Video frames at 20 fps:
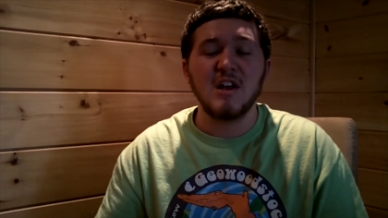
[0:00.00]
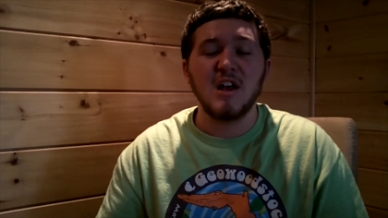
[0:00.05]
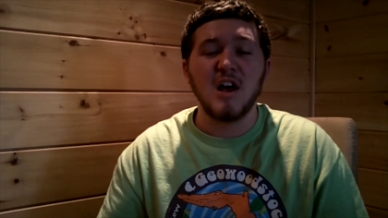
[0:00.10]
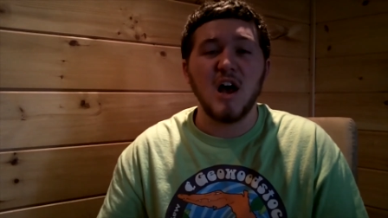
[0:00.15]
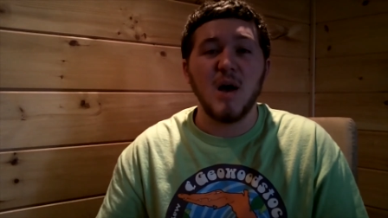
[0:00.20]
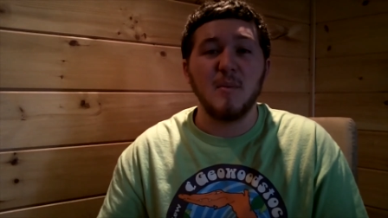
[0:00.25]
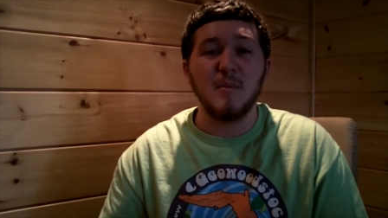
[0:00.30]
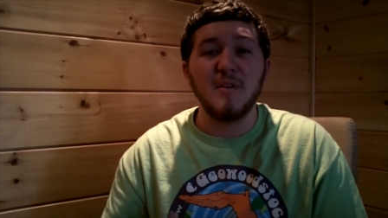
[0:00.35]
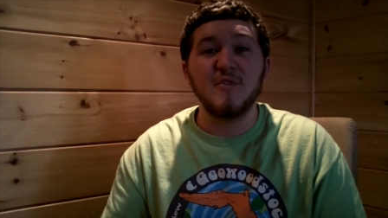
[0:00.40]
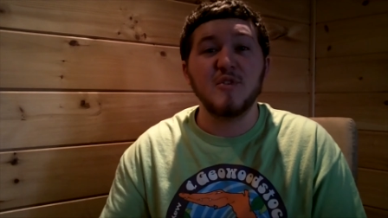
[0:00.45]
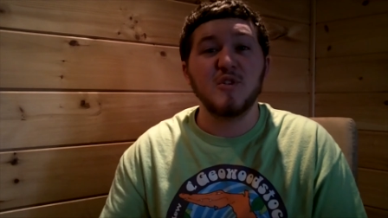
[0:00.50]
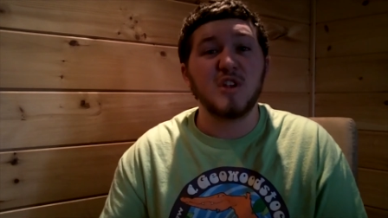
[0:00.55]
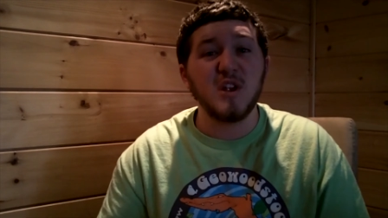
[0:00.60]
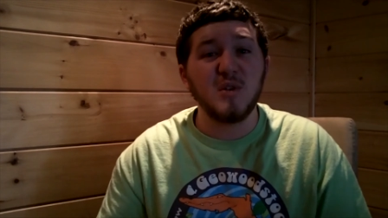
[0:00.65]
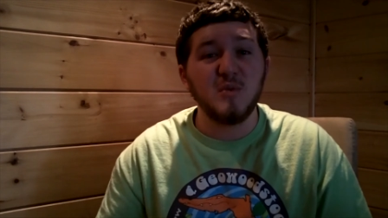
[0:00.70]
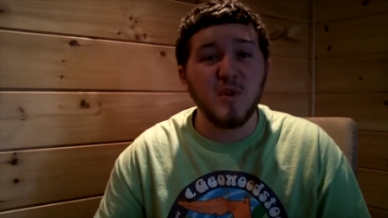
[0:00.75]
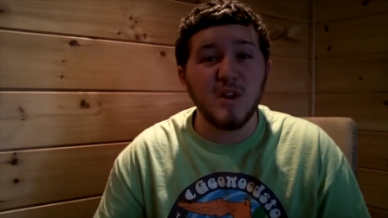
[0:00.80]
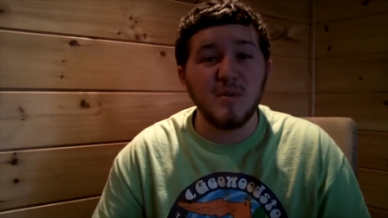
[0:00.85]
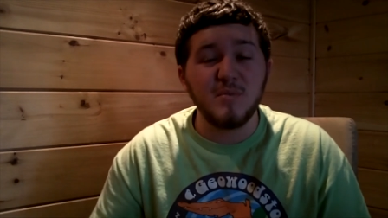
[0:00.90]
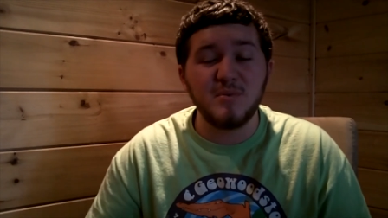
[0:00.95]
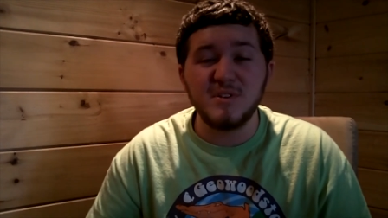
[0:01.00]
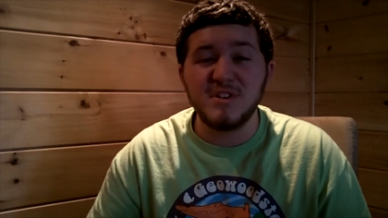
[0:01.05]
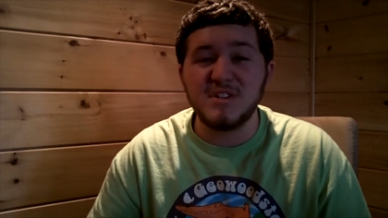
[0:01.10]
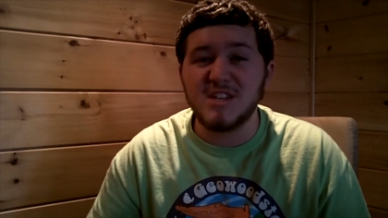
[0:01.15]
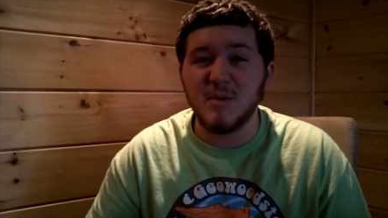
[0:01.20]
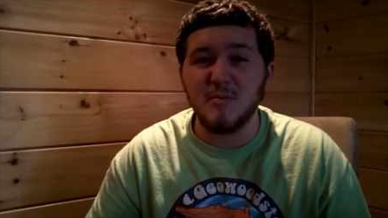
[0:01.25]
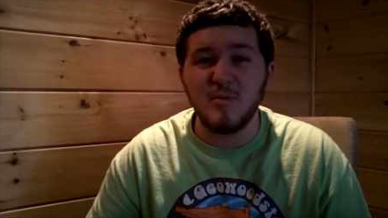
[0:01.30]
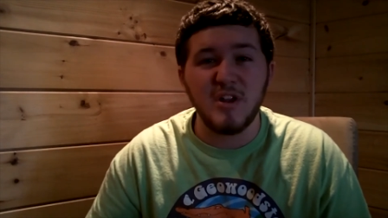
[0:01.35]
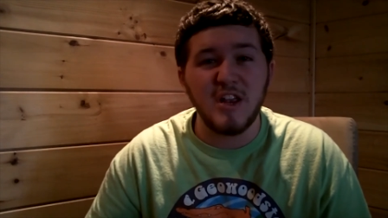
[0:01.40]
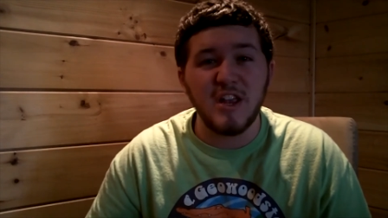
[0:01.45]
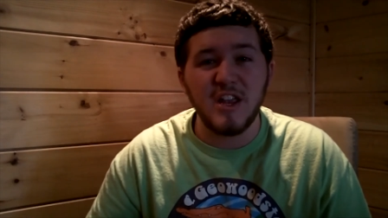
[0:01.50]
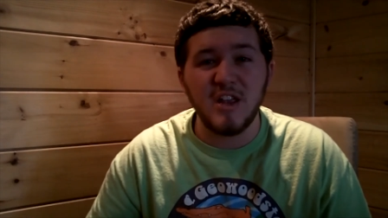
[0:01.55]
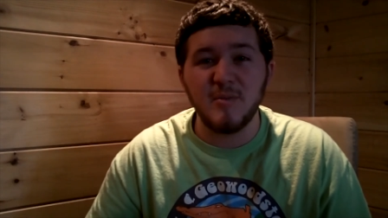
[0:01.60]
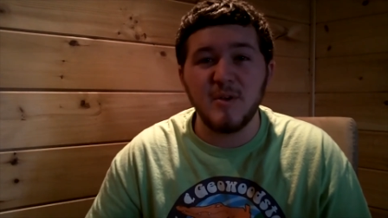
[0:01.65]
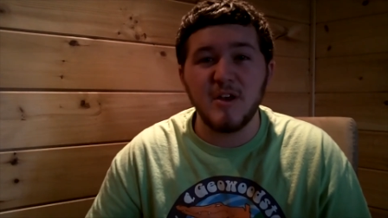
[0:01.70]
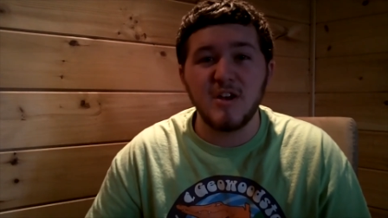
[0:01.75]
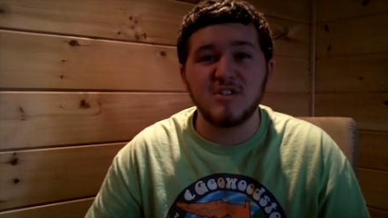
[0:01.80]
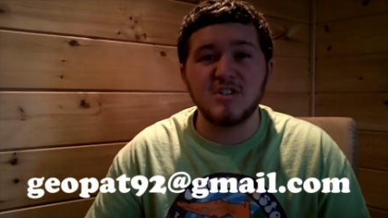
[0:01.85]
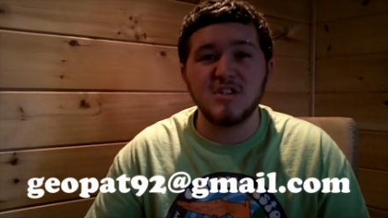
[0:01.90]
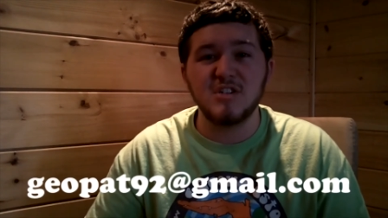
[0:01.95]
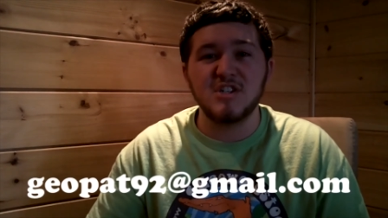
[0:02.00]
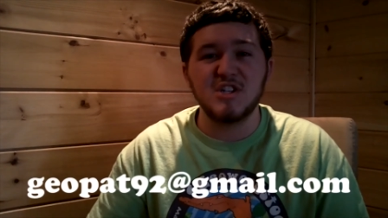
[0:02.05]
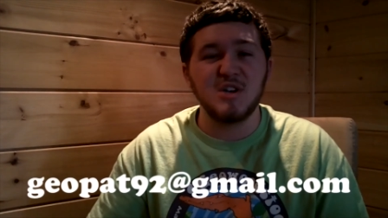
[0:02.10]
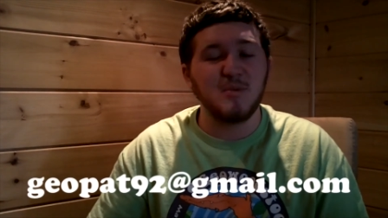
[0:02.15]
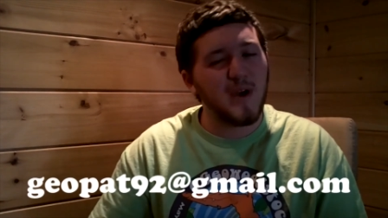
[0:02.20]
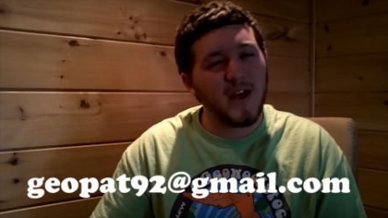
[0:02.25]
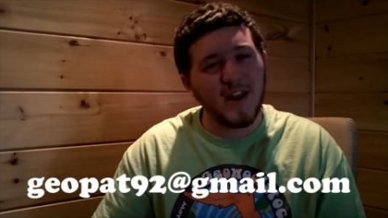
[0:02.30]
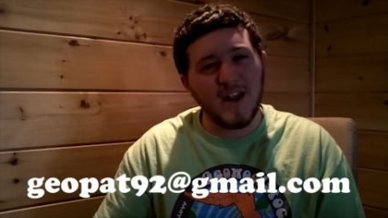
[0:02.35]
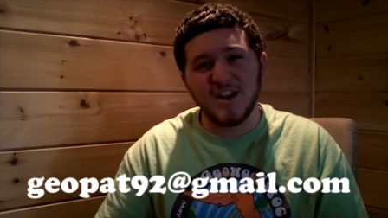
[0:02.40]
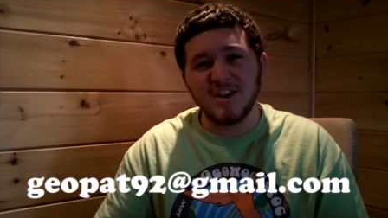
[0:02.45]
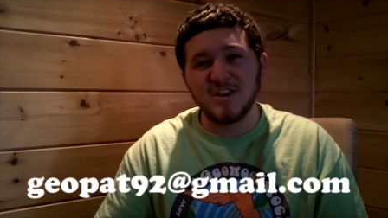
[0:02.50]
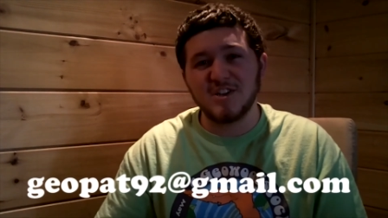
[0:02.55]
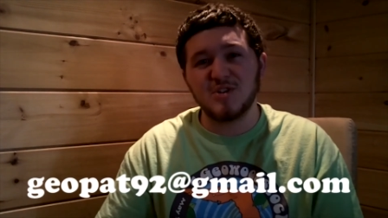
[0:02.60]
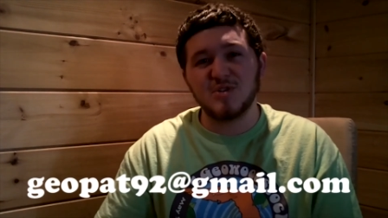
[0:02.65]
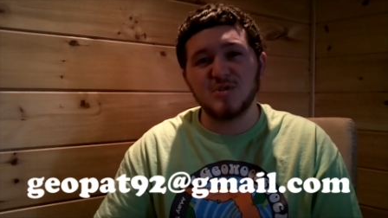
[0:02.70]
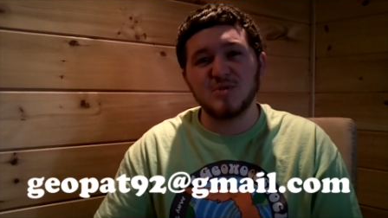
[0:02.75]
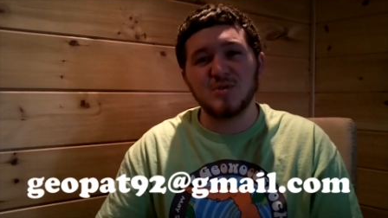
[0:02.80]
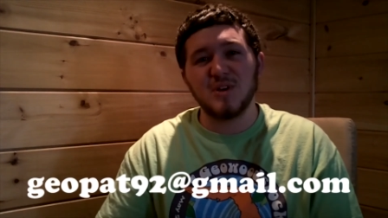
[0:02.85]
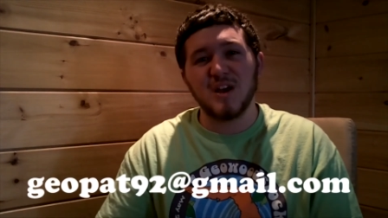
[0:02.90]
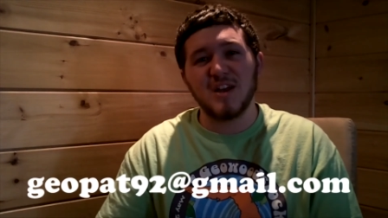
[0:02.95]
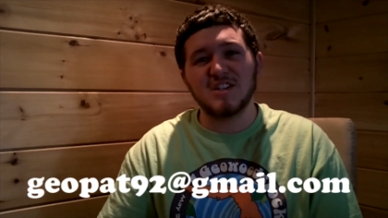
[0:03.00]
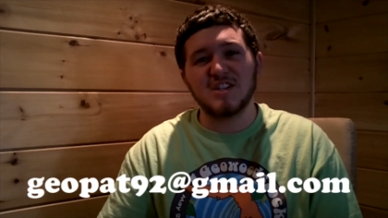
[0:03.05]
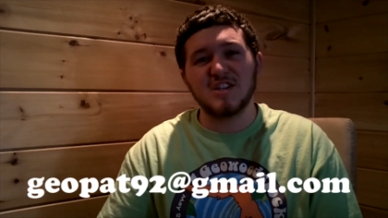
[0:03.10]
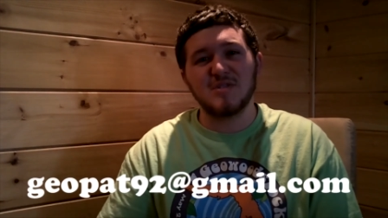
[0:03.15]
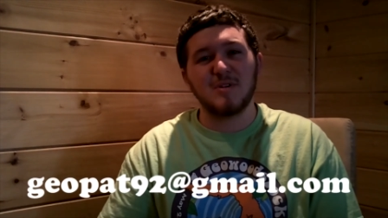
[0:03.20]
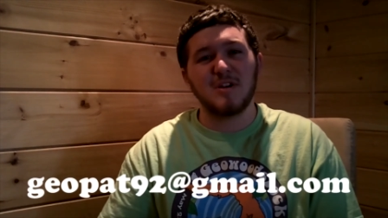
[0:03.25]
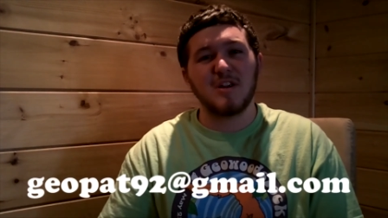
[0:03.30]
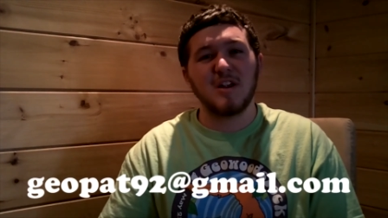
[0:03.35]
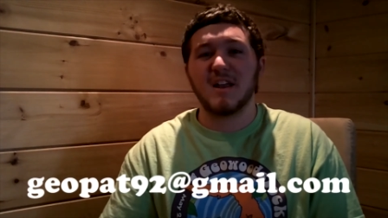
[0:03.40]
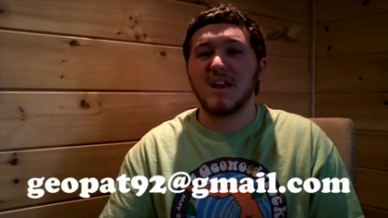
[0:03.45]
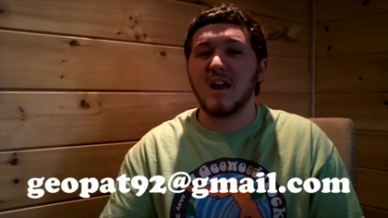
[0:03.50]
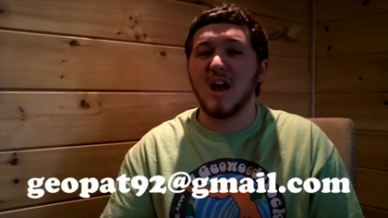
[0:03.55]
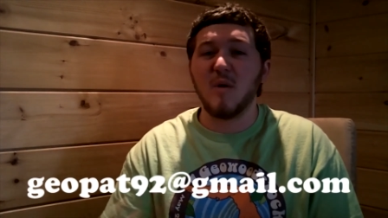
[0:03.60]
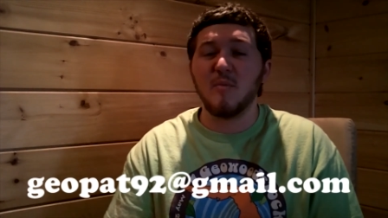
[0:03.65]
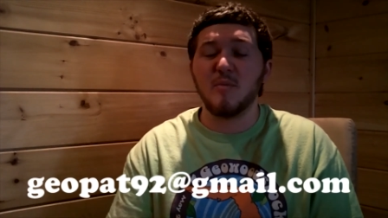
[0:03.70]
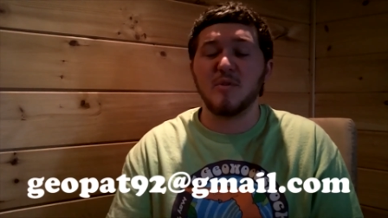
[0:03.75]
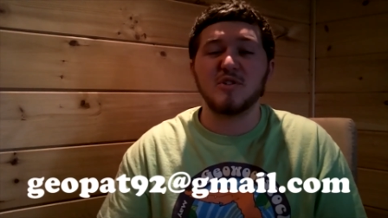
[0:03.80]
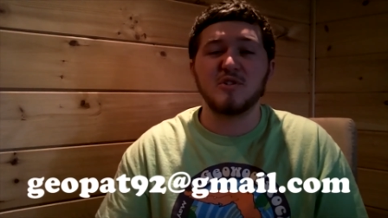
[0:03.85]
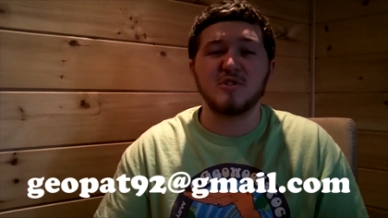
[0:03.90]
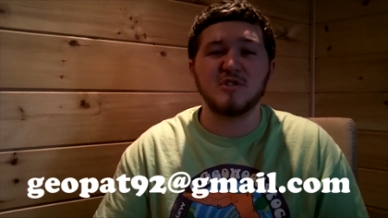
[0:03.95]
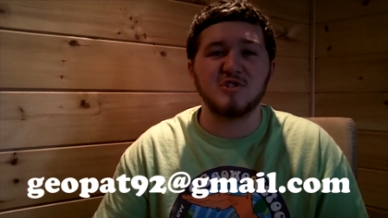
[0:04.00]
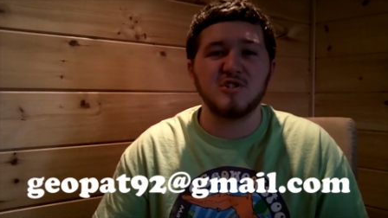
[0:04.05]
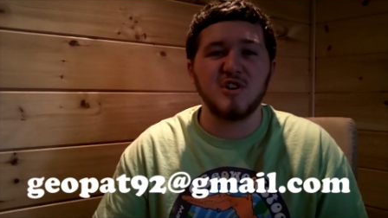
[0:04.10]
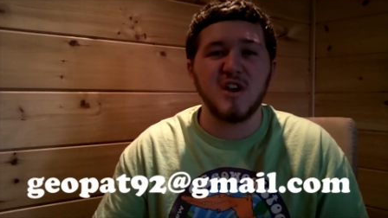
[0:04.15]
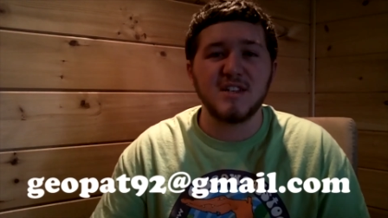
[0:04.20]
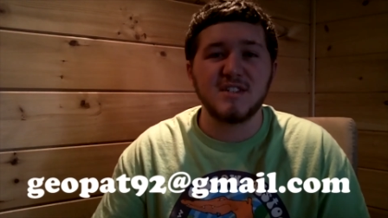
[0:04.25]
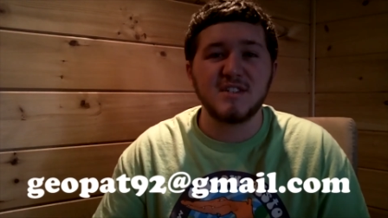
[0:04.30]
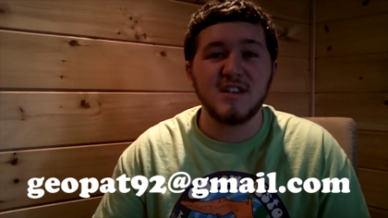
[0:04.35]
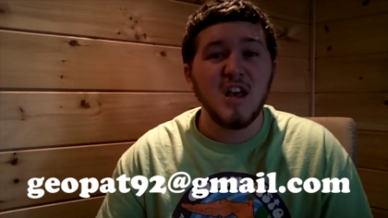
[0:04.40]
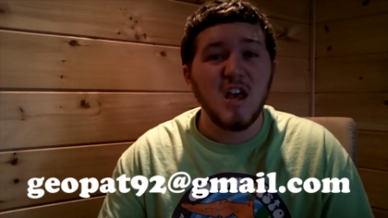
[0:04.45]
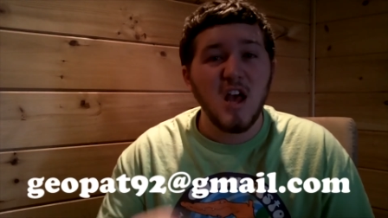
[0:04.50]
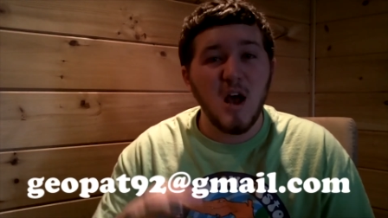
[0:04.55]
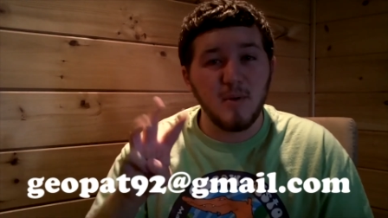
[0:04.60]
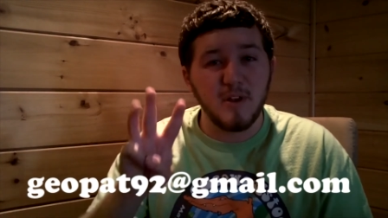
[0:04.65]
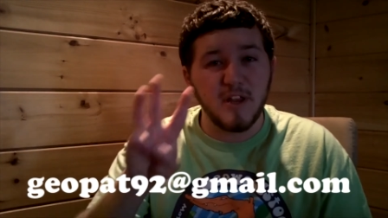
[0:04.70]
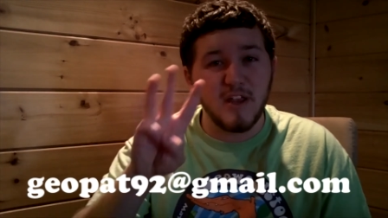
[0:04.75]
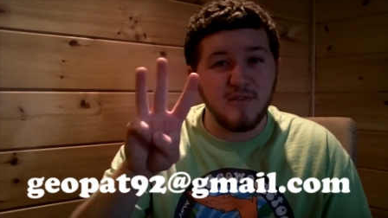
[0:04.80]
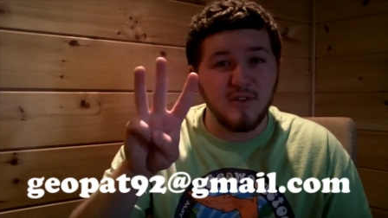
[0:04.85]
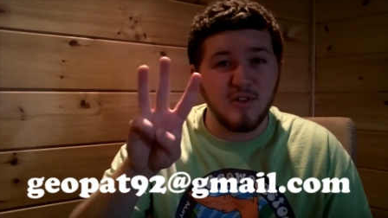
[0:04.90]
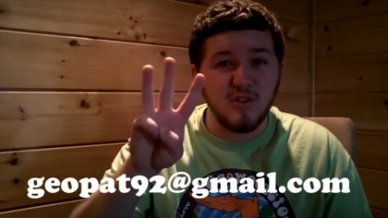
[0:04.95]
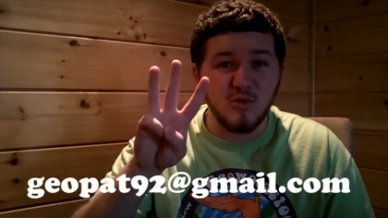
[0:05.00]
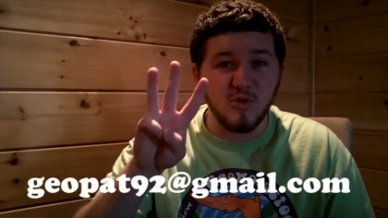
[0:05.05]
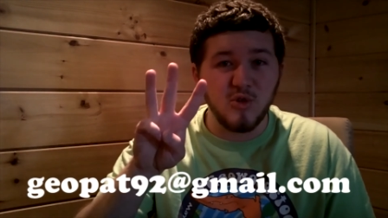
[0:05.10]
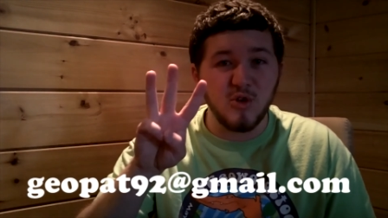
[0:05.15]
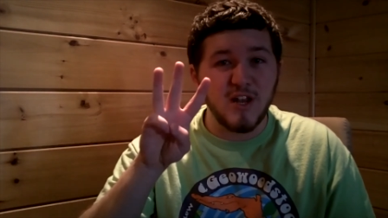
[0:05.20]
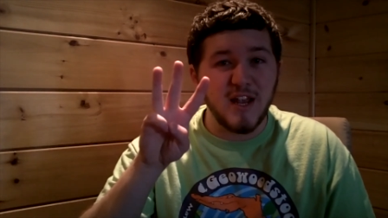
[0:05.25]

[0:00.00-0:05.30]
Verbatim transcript: If you did win, please send me an email to geopat92@gmail.com with your address. I'm going to give you 3